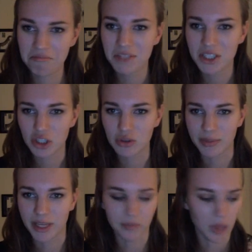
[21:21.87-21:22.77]
excuse
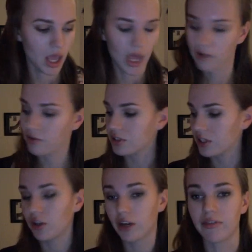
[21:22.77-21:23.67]
me, if you're
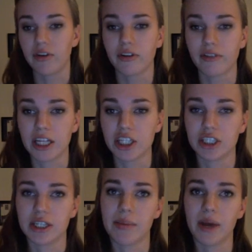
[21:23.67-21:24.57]
single or if you're in a
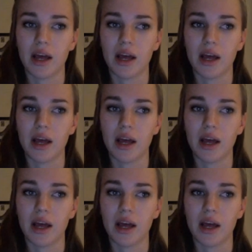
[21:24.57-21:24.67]
relationship,